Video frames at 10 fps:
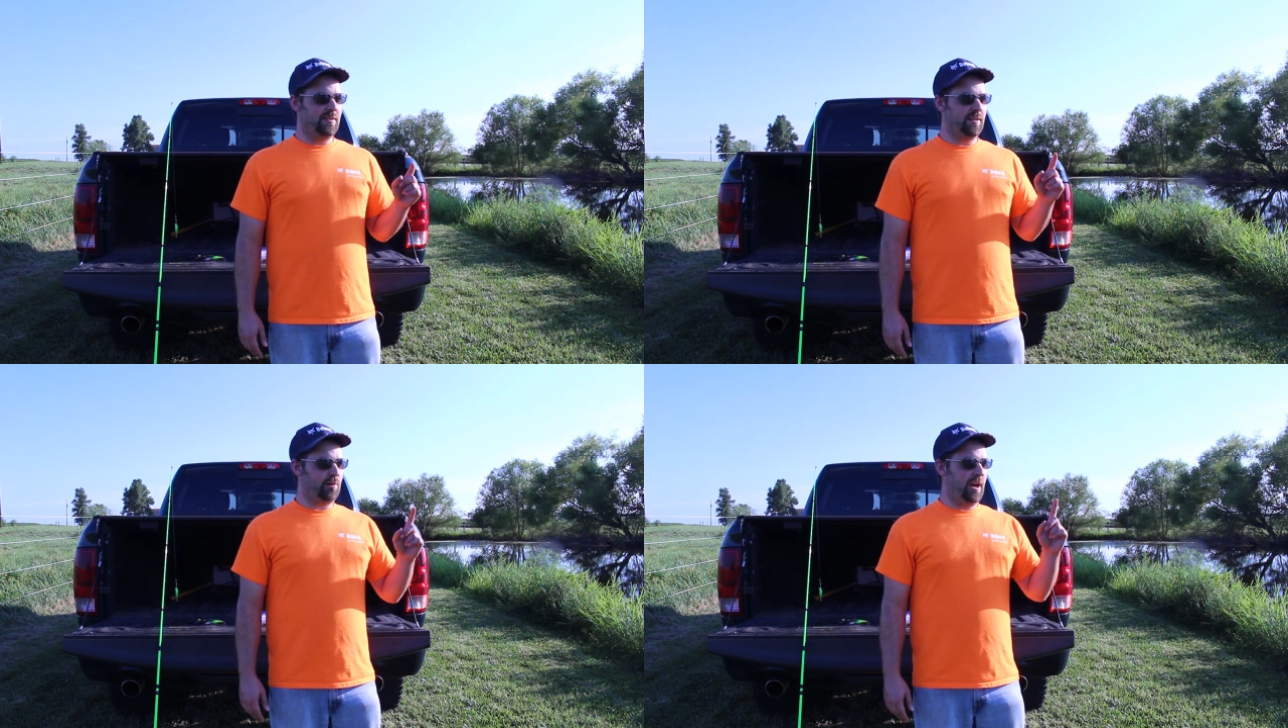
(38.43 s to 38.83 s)

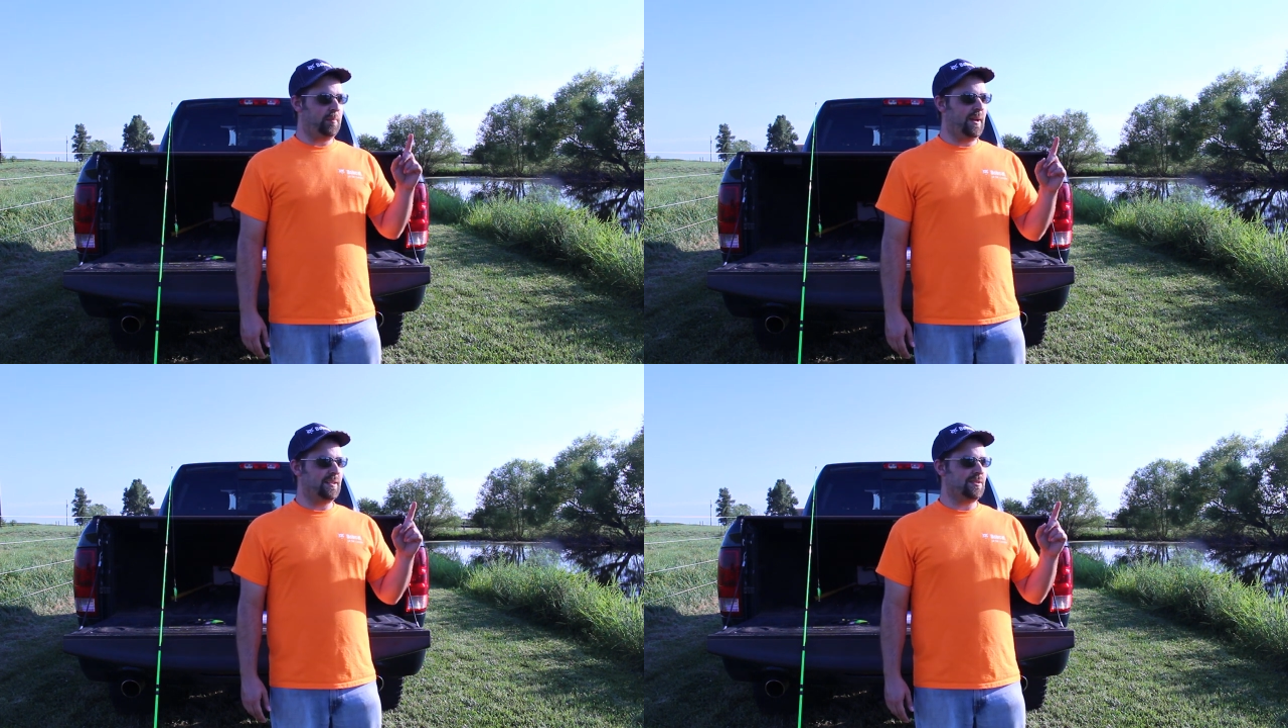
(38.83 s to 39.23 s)
the
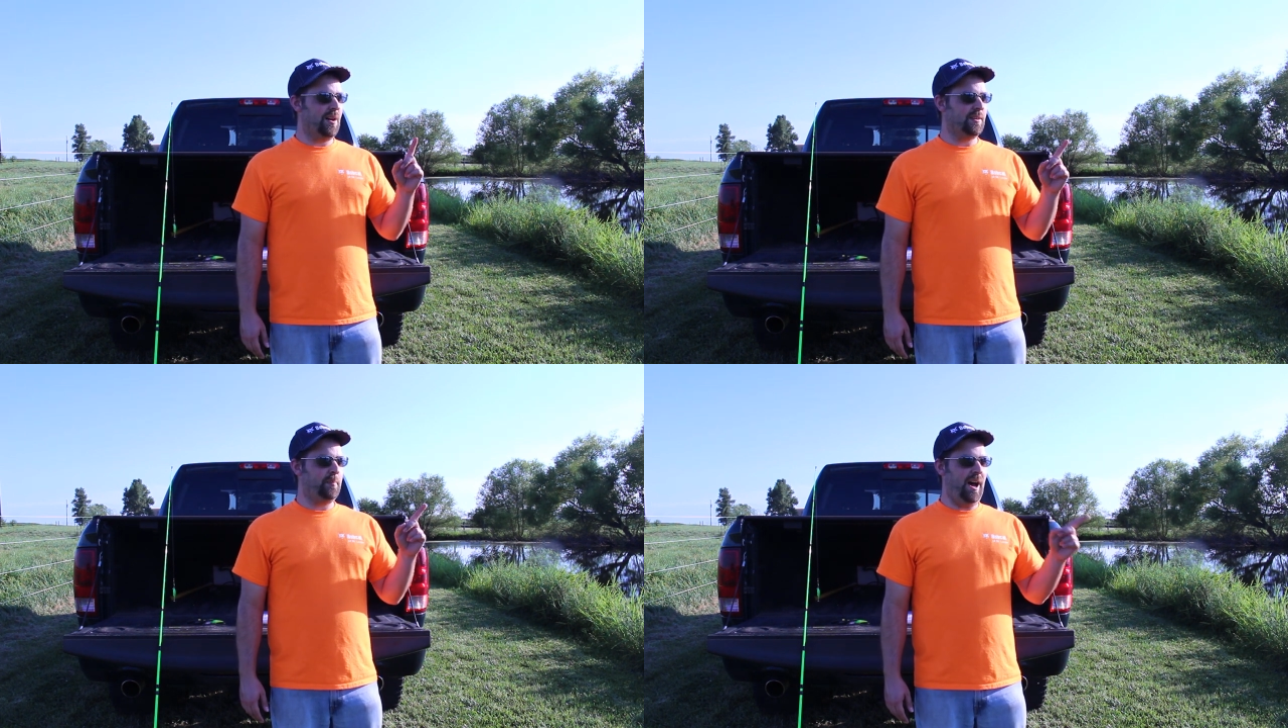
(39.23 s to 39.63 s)
crankbaits
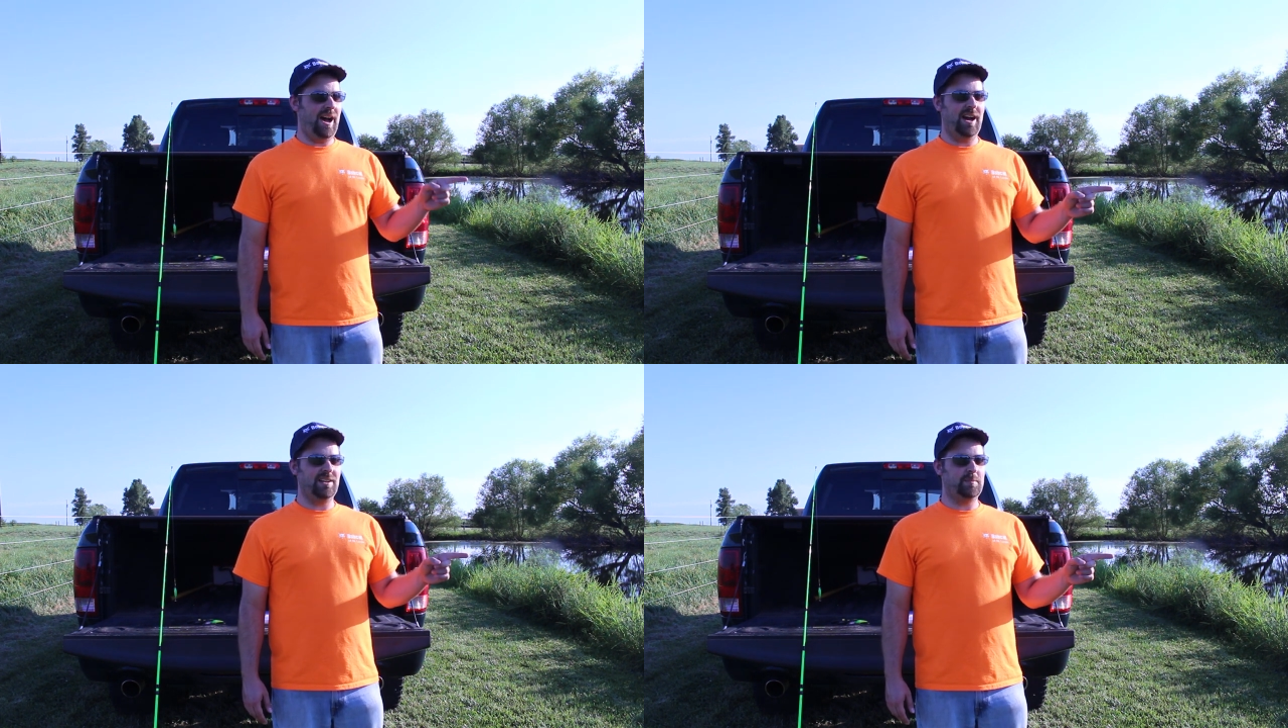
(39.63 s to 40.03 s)
on the
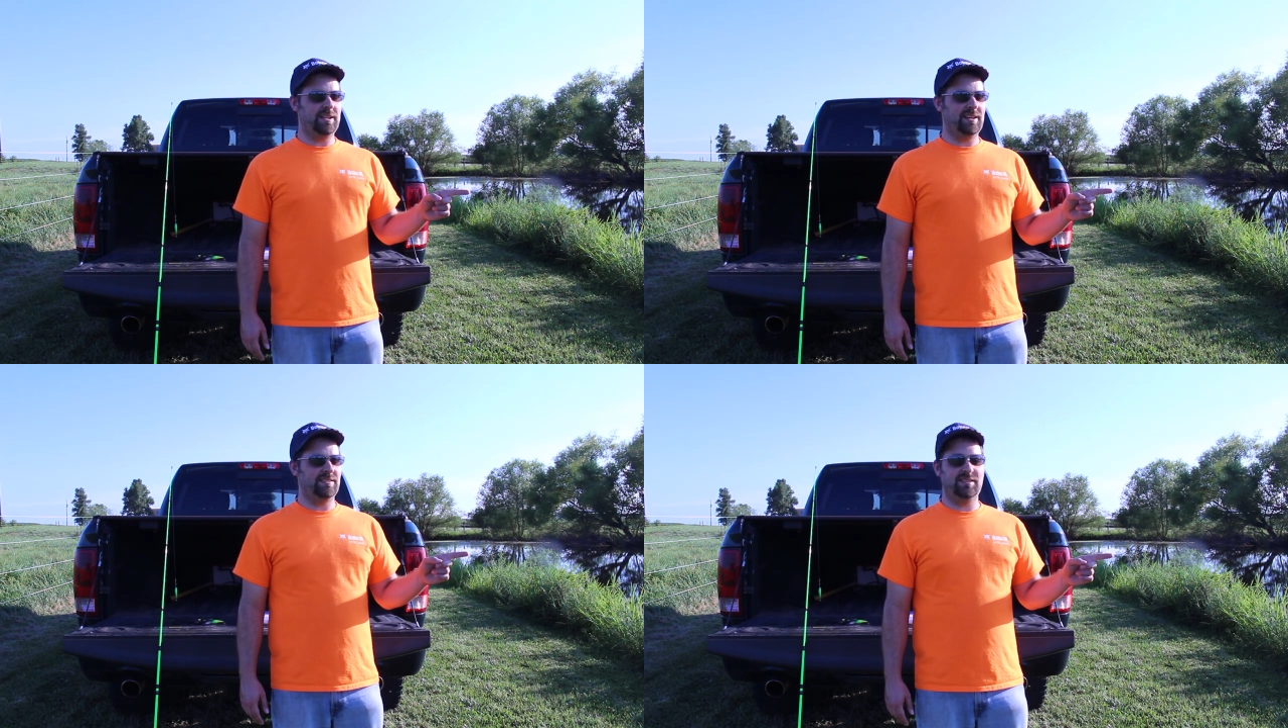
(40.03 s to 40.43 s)
pond
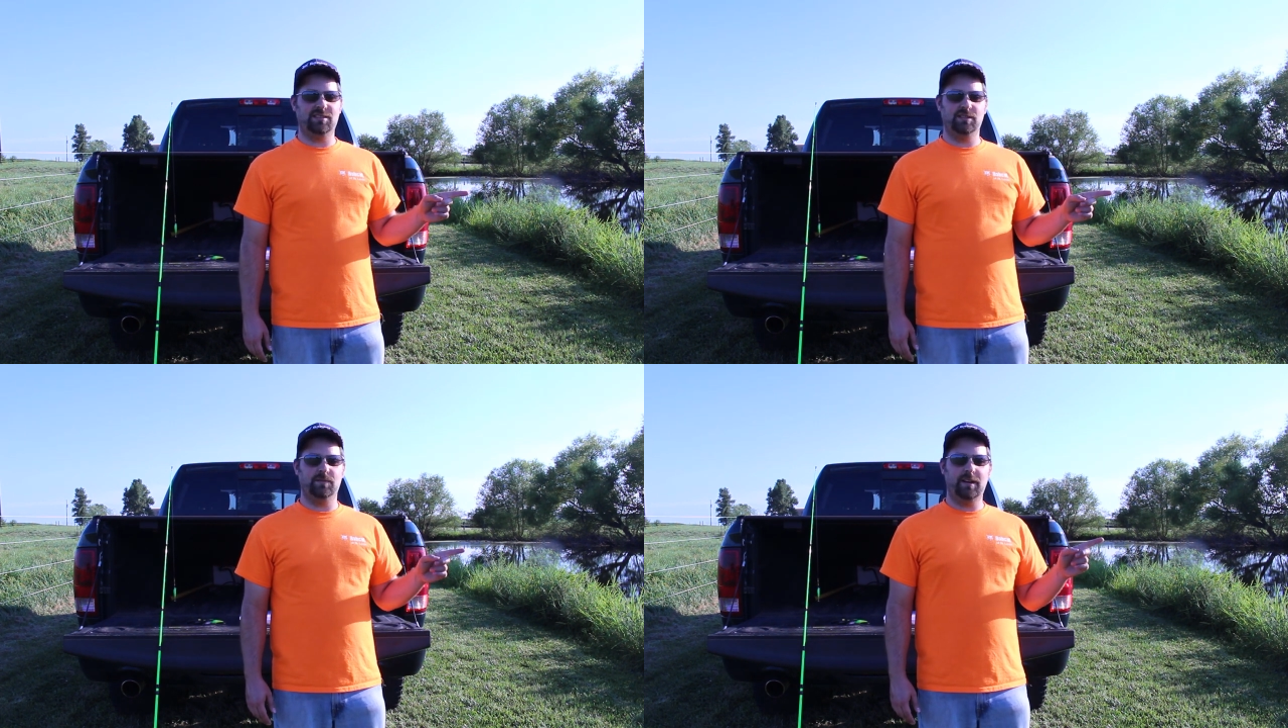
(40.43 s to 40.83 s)
because
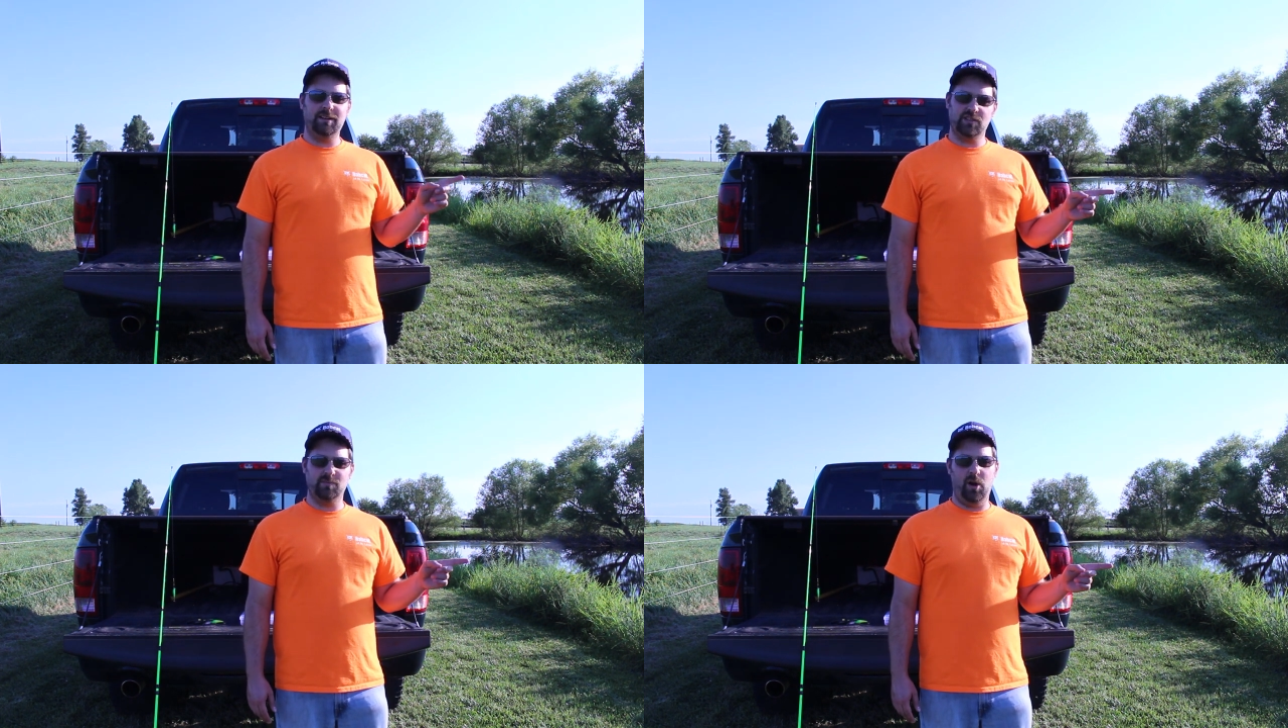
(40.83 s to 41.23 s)
this is a
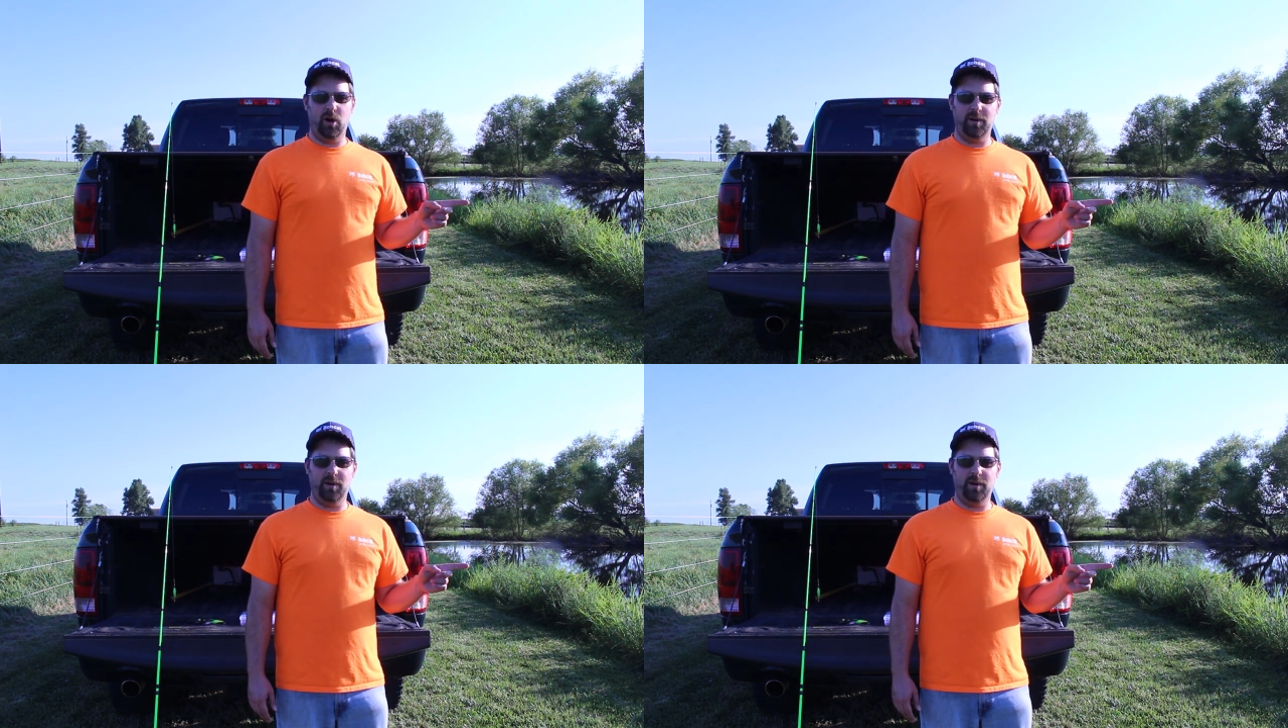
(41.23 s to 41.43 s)
very small